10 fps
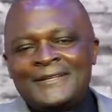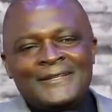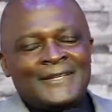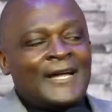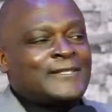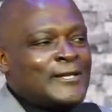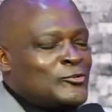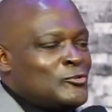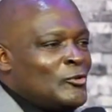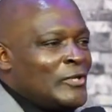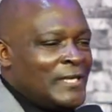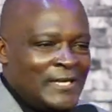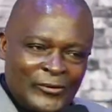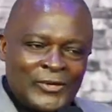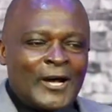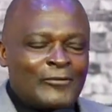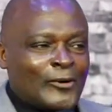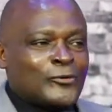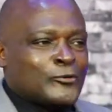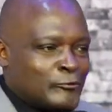that tells you in here we have a
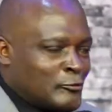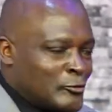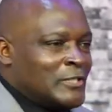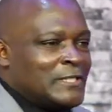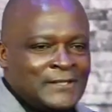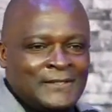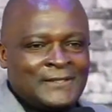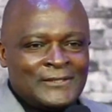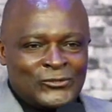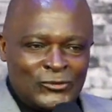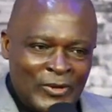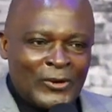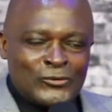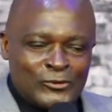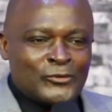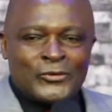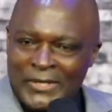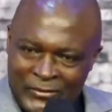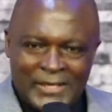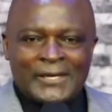lot of food. So you are also
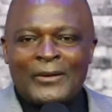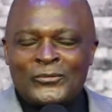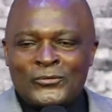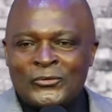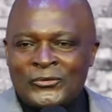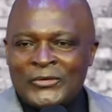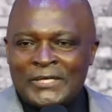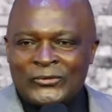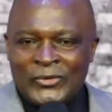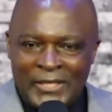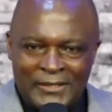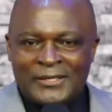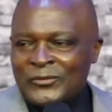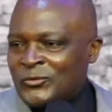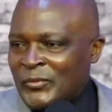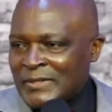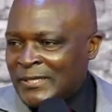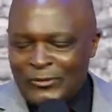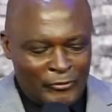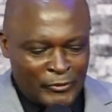welcome to, to eat, to
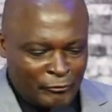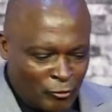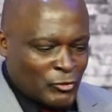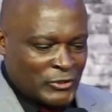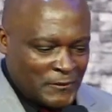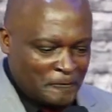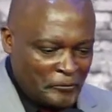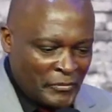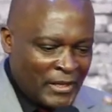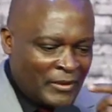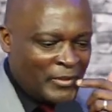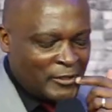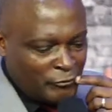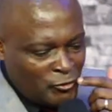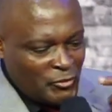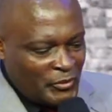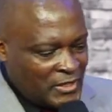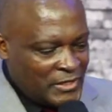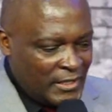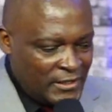partake of the food. But food
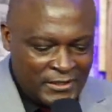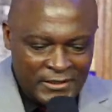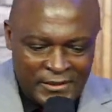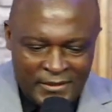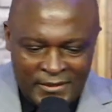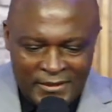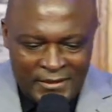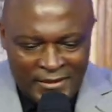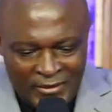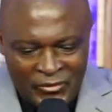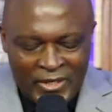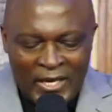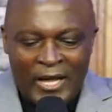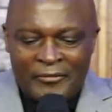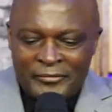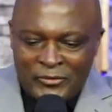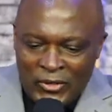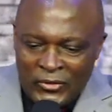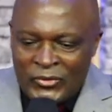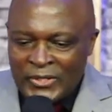business will have,
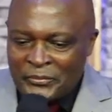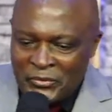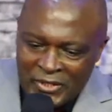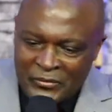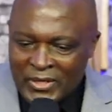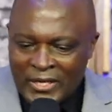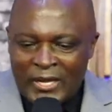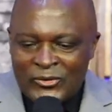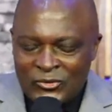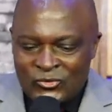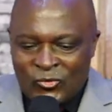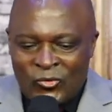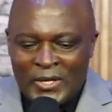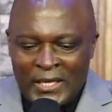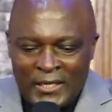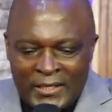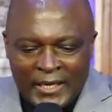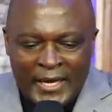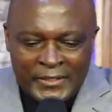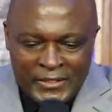uh, will put them candle to Kule the
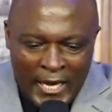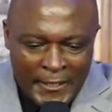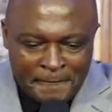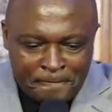right time.